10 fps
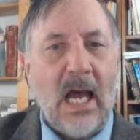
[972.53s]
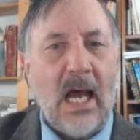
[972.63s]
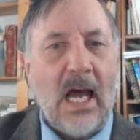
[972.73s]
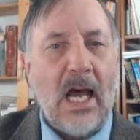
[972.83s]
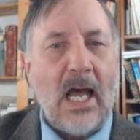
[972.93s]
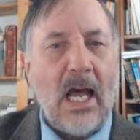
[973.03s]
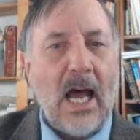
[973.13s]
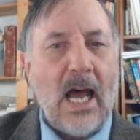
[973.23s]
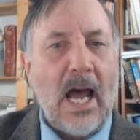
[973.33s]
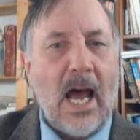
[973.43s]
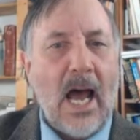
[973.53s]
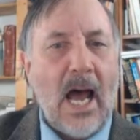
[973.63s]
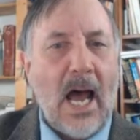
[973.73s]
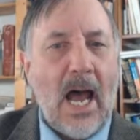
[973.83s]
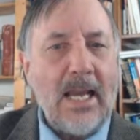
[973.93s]

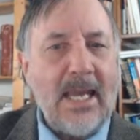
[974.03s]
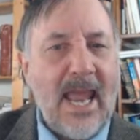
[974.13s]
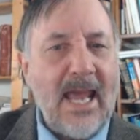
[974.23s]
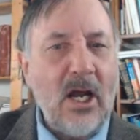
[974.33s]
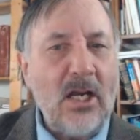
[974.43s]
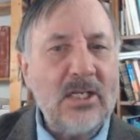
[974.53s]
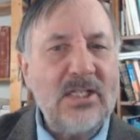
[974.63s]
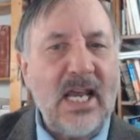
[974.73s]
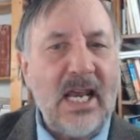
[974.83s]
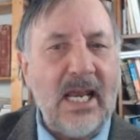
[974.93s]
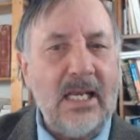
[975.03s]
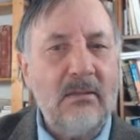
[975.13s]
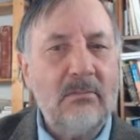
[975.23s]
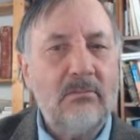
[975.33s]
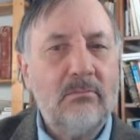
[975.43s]
I cannot
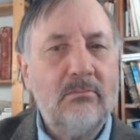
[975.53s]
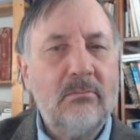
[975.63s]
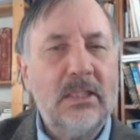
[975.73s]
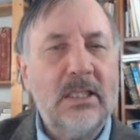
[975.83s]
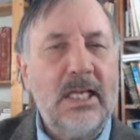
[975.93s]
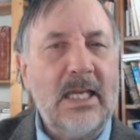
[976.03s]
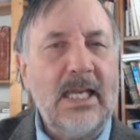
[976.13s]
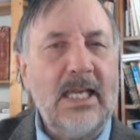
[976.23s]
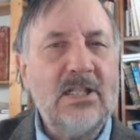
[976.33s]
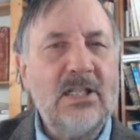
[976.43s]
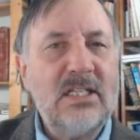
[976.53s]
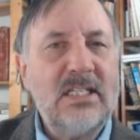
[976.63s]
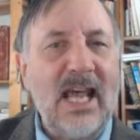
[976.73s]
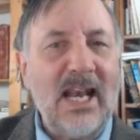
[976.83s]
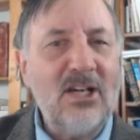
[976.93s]
say he is
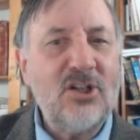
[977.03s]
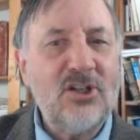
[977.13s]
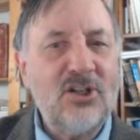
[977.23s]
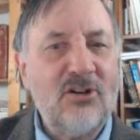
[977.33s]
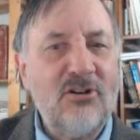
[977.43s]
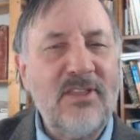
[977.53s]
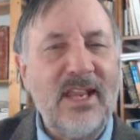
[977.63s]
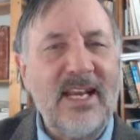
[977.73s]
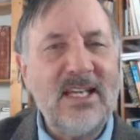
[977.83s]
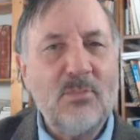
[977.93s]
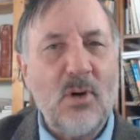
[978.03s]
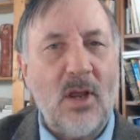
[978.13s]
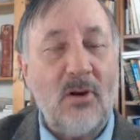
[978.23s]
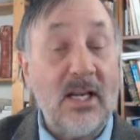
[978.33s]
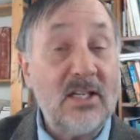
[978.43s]
intelligenter than his
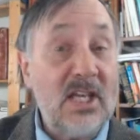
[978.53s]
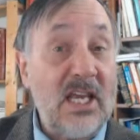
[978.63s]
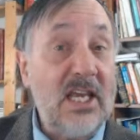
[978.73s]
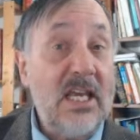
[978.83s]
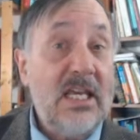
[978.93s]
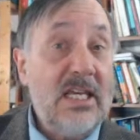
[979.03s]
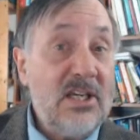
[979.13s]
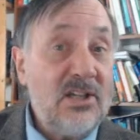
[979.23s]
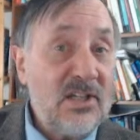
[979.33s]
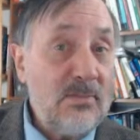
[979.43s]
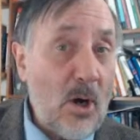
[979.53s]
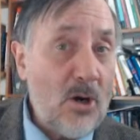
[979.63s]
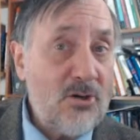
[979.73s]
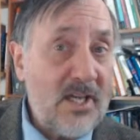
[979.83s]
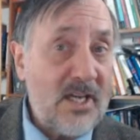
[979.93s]
brother. I can say he is
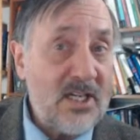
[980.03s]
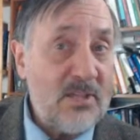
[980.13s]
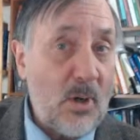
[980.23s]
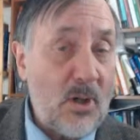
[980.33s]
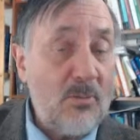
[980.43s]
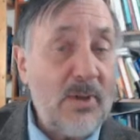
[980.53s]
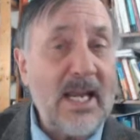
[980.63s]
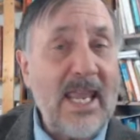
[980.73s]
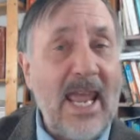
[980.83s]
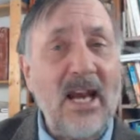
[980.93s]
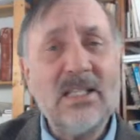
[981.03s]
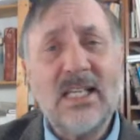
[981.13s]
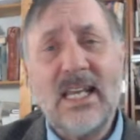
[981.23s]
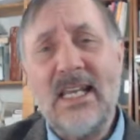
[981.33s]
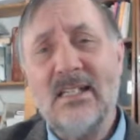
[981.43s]
smarter than his brother, but I cannot
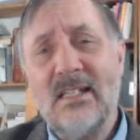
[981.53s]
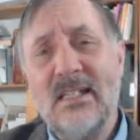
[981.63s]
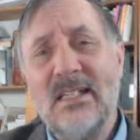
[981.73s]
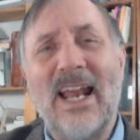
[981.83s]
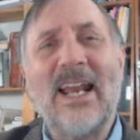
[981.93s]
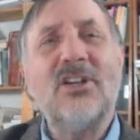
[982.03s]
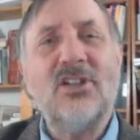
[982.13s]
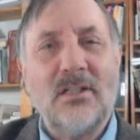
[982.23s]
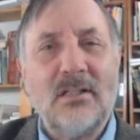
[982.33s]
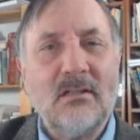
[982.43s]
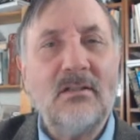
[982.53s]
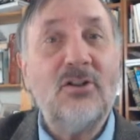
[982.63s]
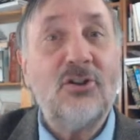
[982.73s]
say he is intelligenter